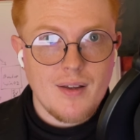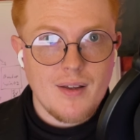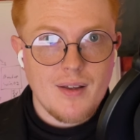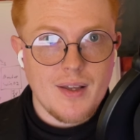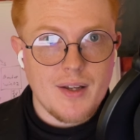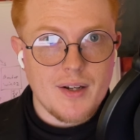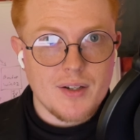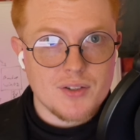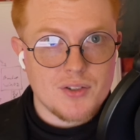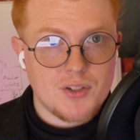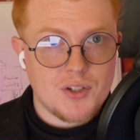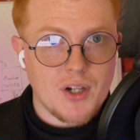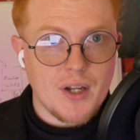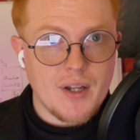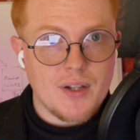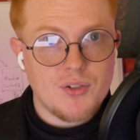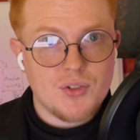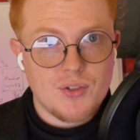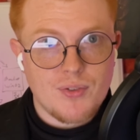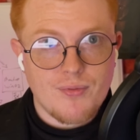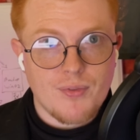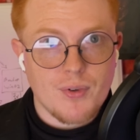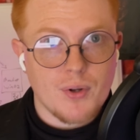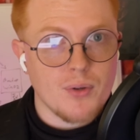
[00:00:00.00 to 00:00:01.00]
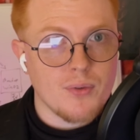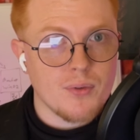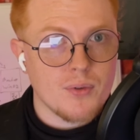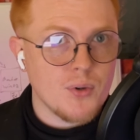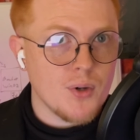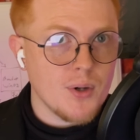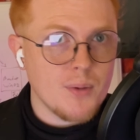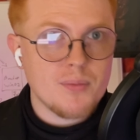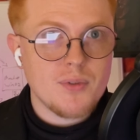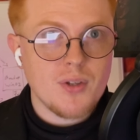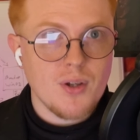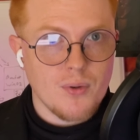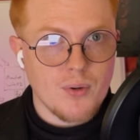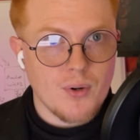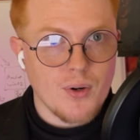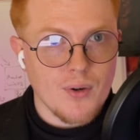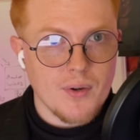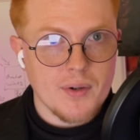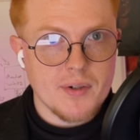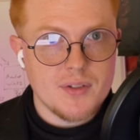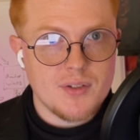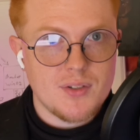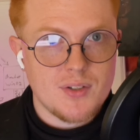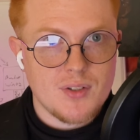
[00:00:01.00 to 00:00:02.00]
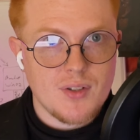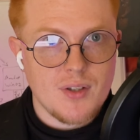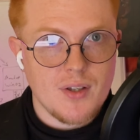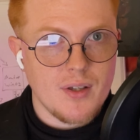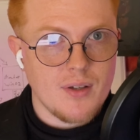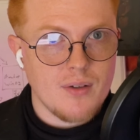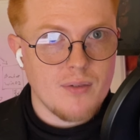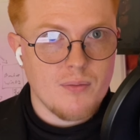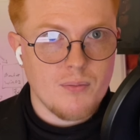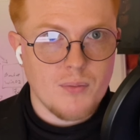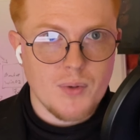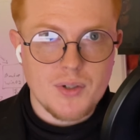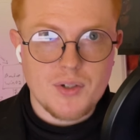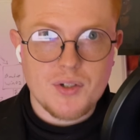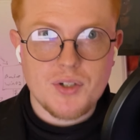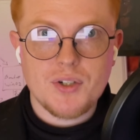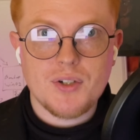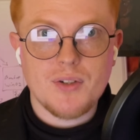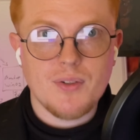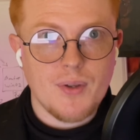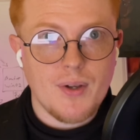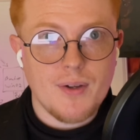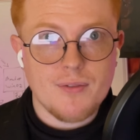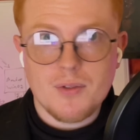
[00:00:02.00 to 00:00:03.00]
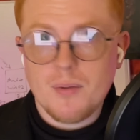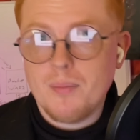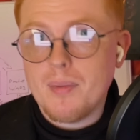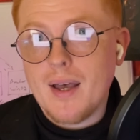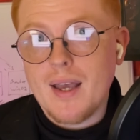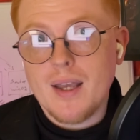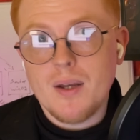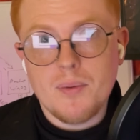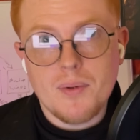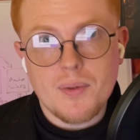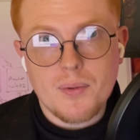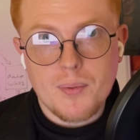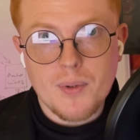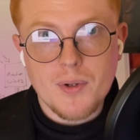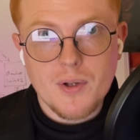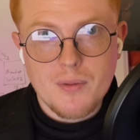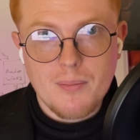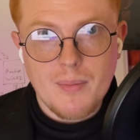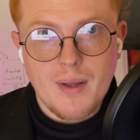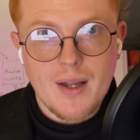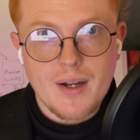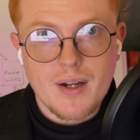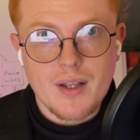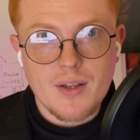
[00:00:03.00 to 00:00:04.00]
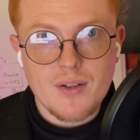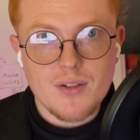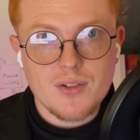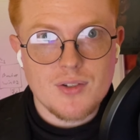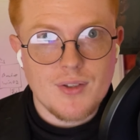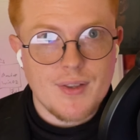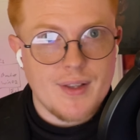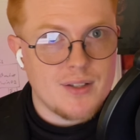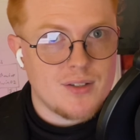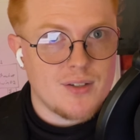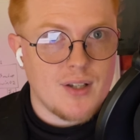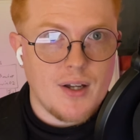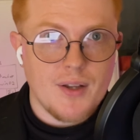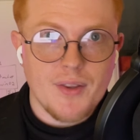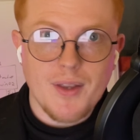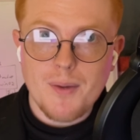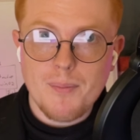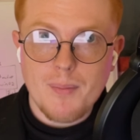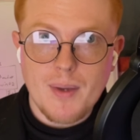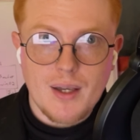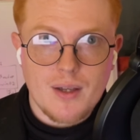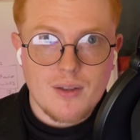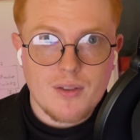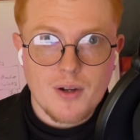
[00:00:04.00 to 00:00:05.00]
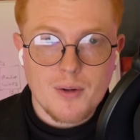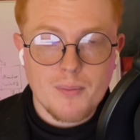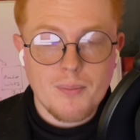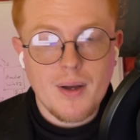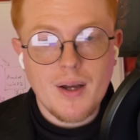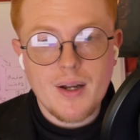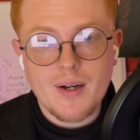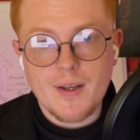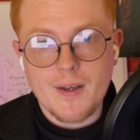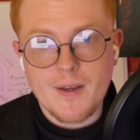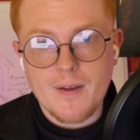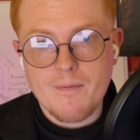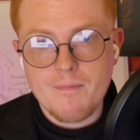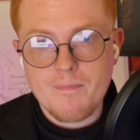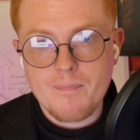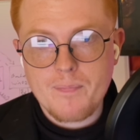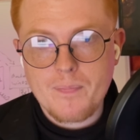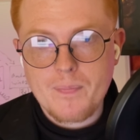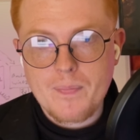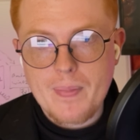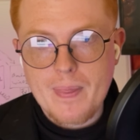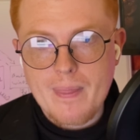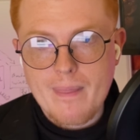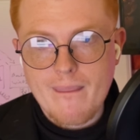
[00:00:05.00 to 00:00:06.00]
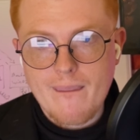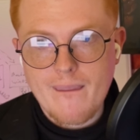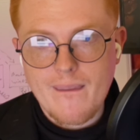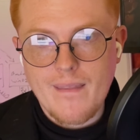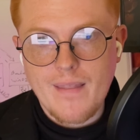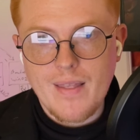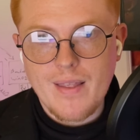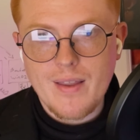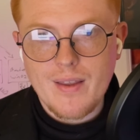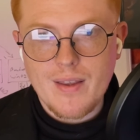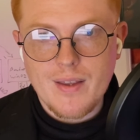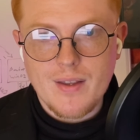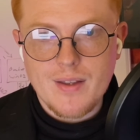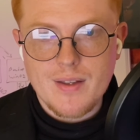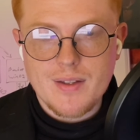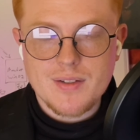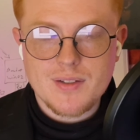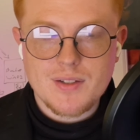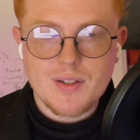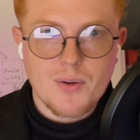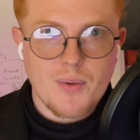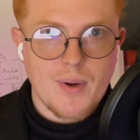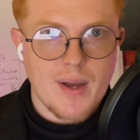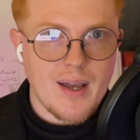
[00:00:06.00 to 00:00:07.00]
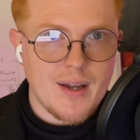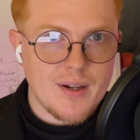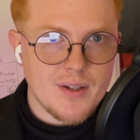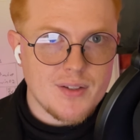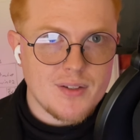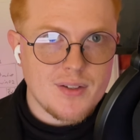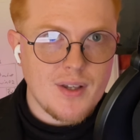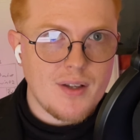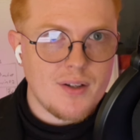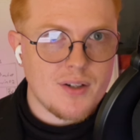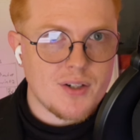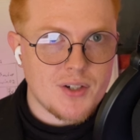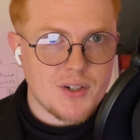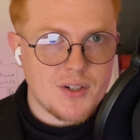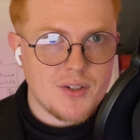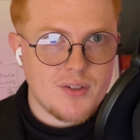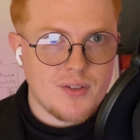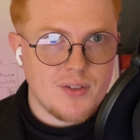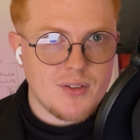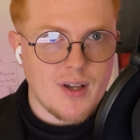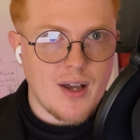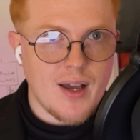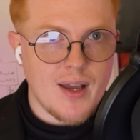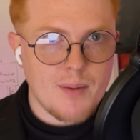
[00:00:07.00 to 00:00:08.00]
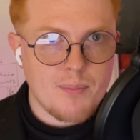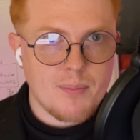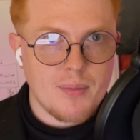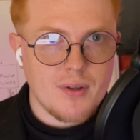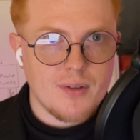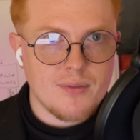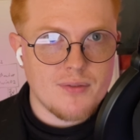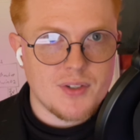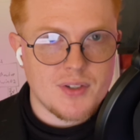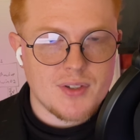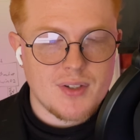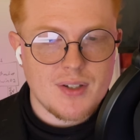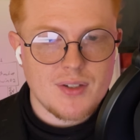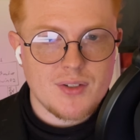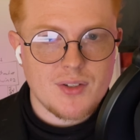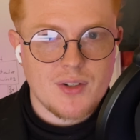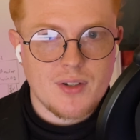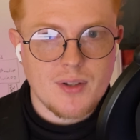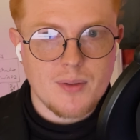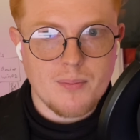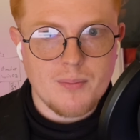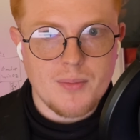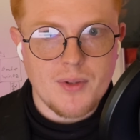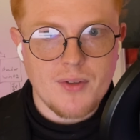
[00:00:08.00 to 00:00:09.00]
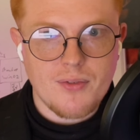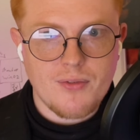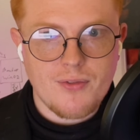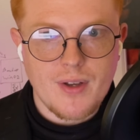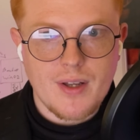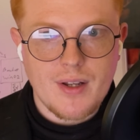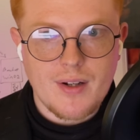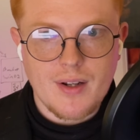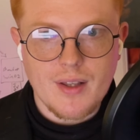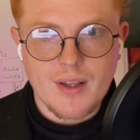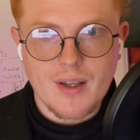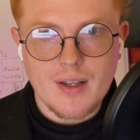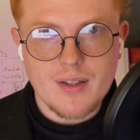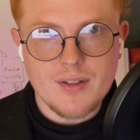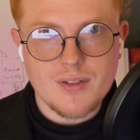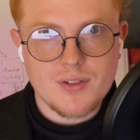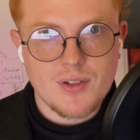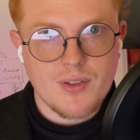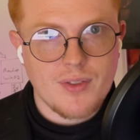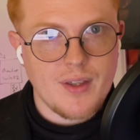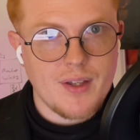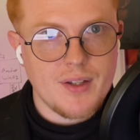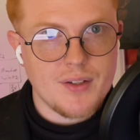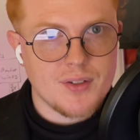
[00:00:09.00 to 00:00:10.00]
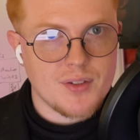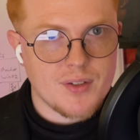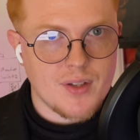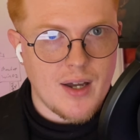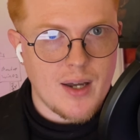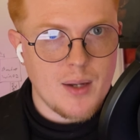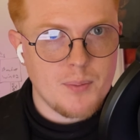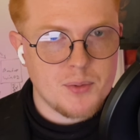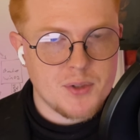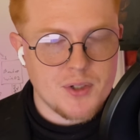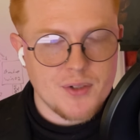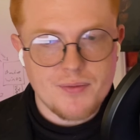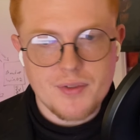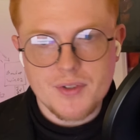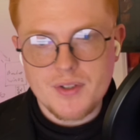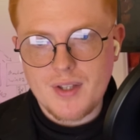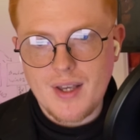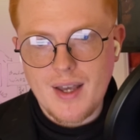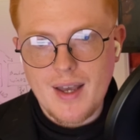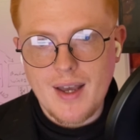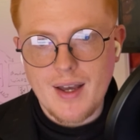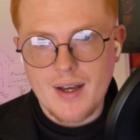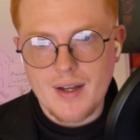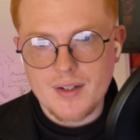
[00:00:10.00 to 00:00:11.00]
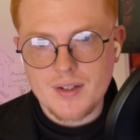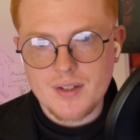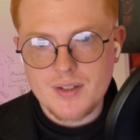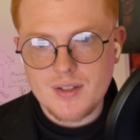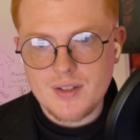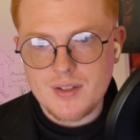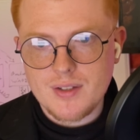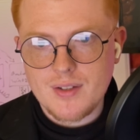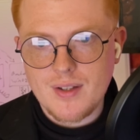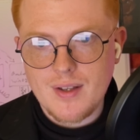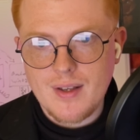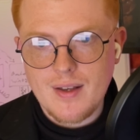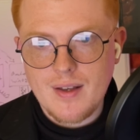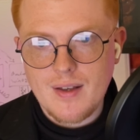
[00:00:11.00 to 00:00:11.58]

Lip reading: in exchange for cryptocurrency, which you have to buy with real money, so that's how they make their money. So how does each type of system defend against these types of attacks?